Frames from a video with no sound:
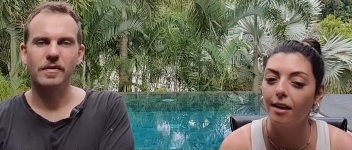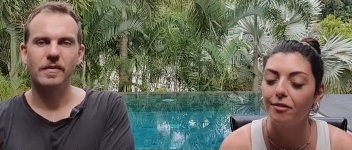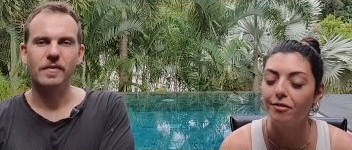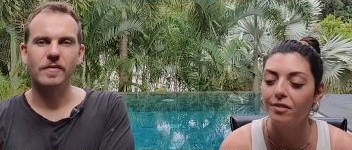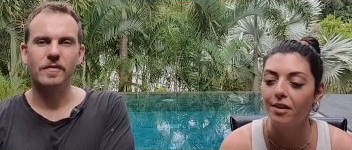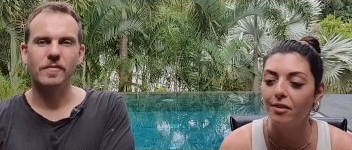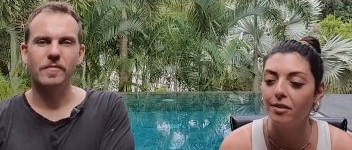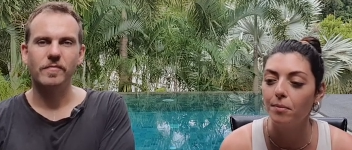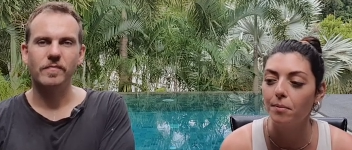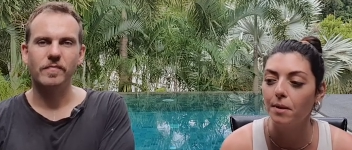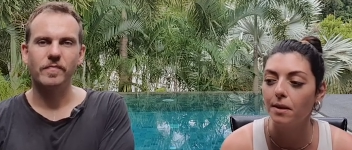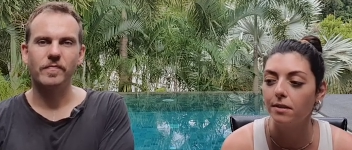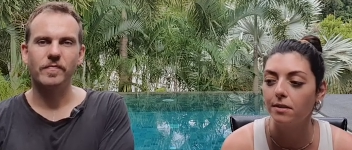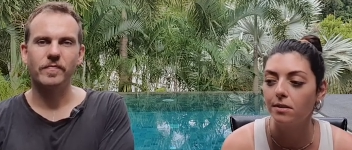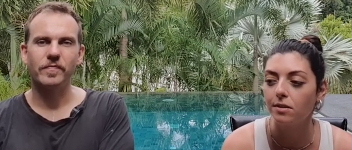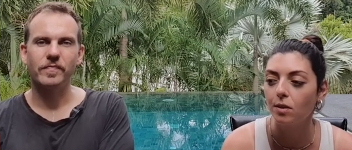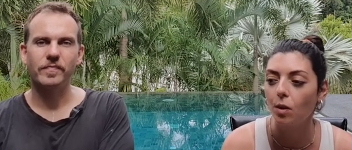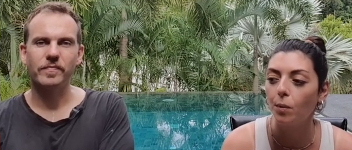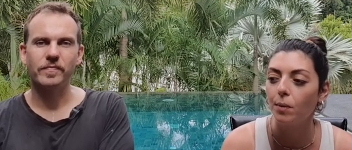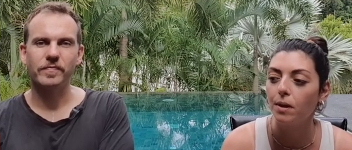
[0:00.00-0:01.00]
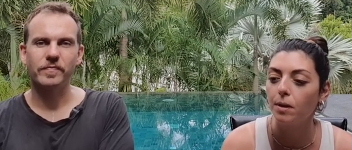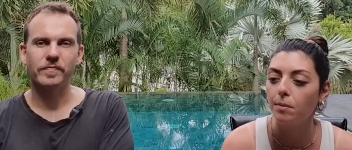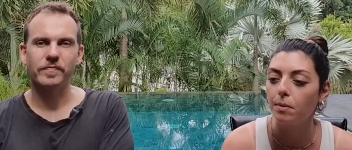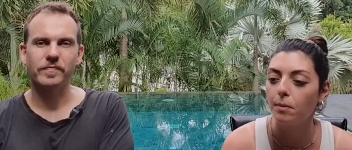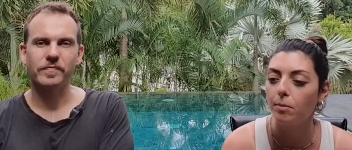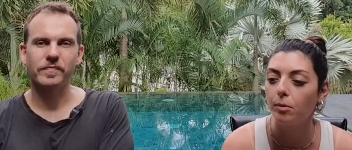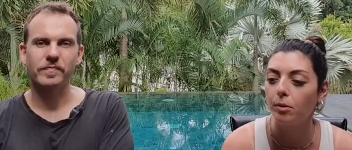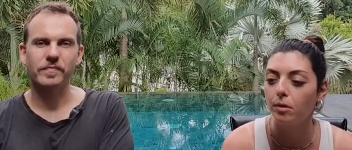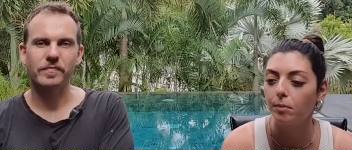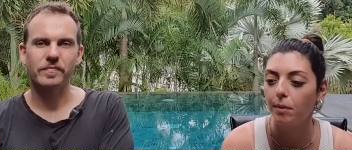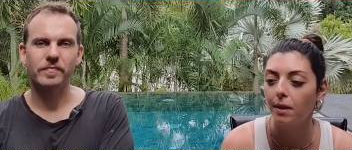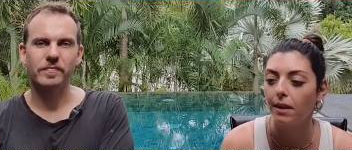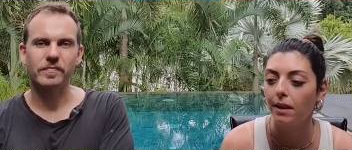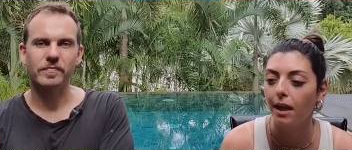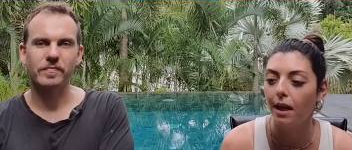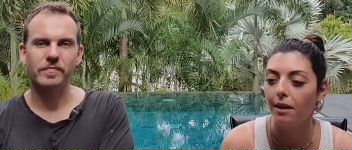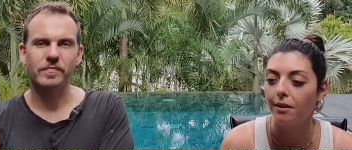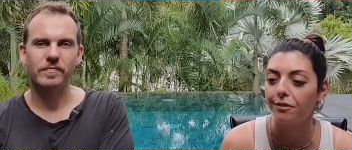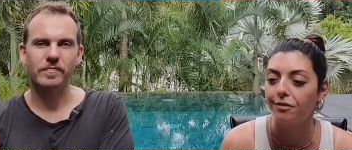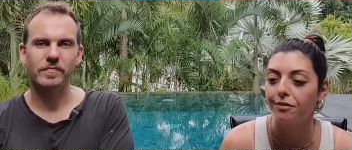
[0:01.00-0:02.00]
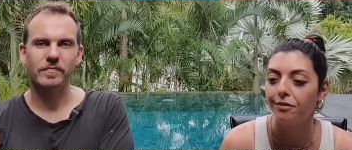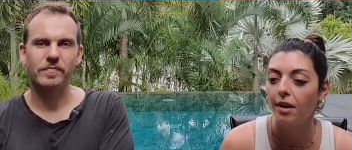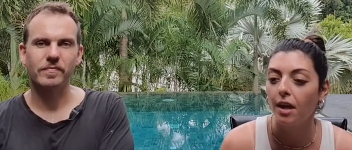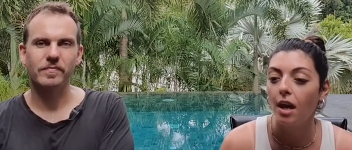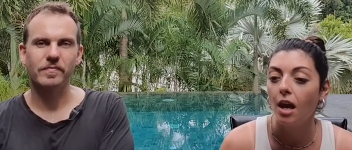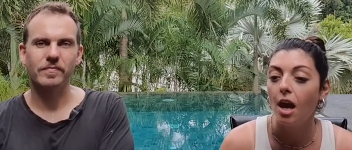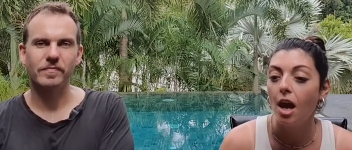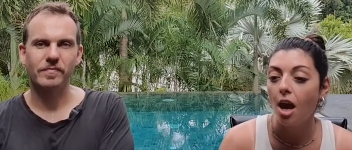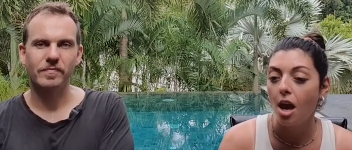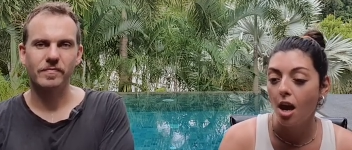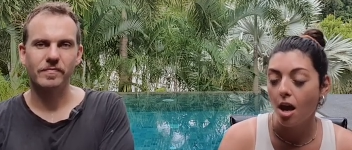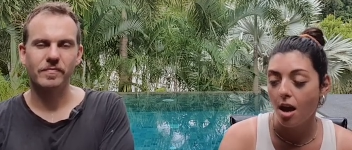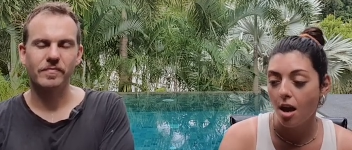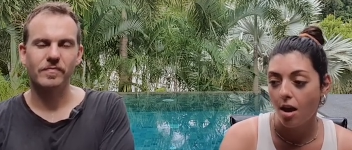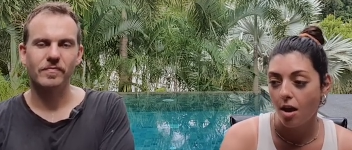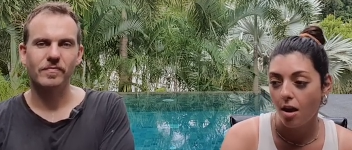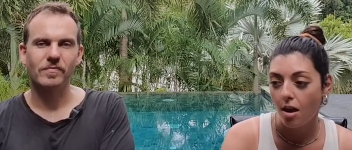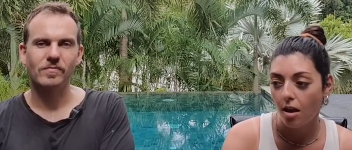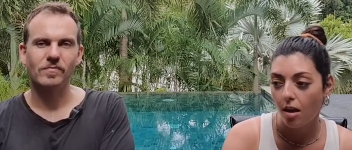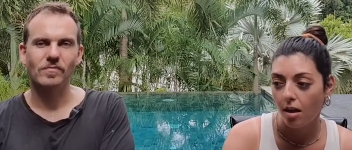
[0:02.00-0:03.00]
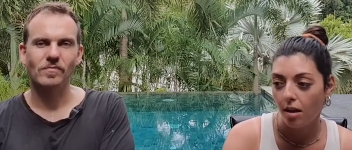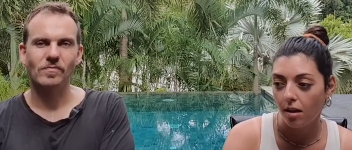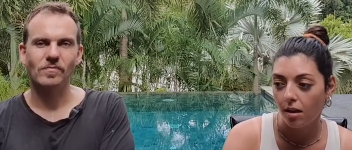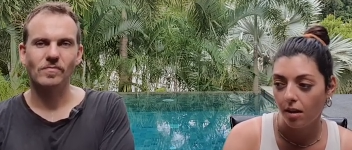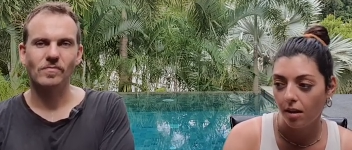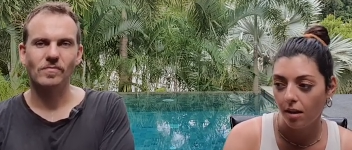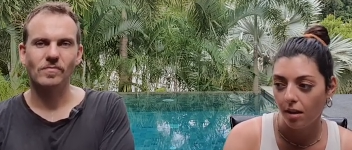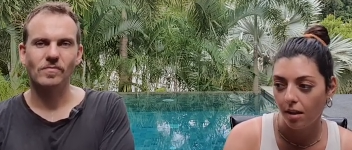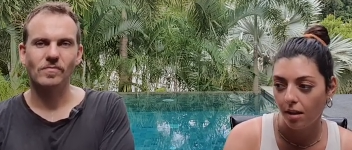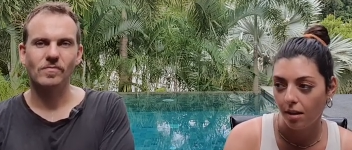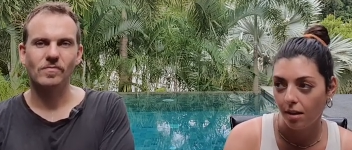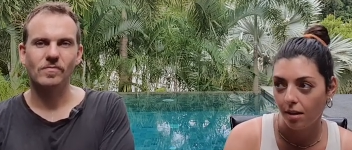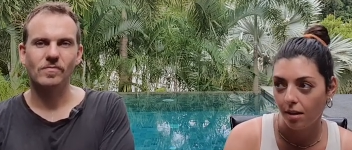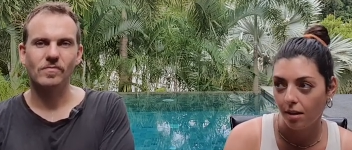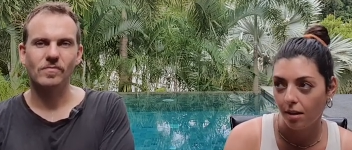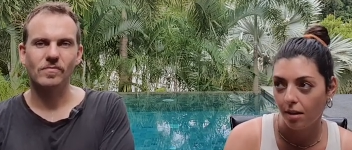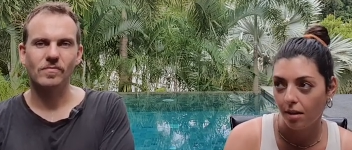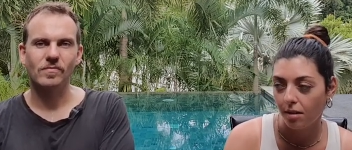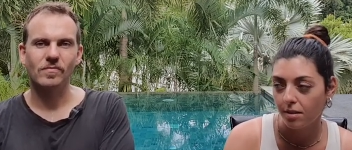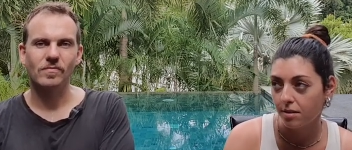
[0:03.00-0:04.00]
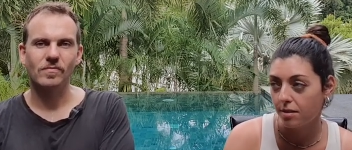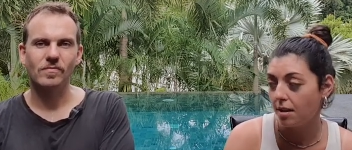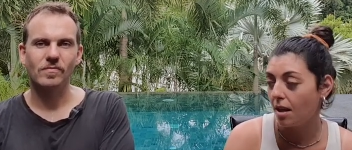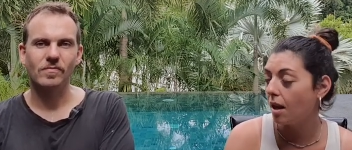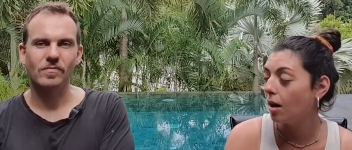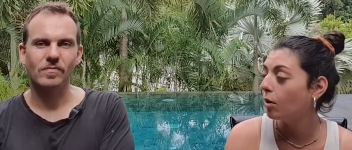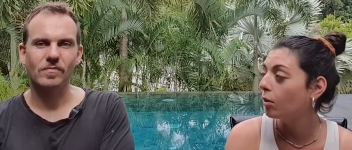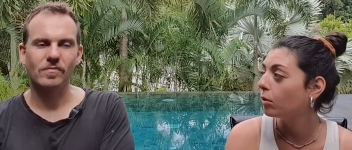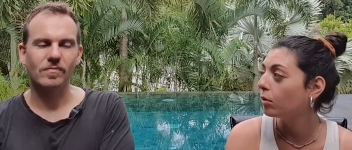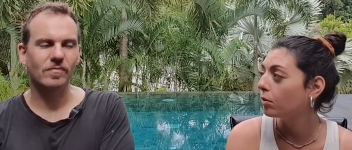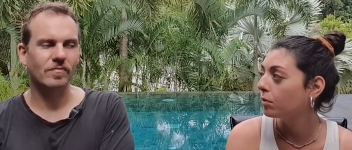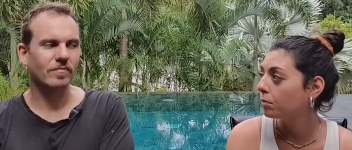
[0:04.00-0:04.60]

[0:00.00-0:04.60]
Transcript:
Speaker 1: I've never met so many people in my life uh, as now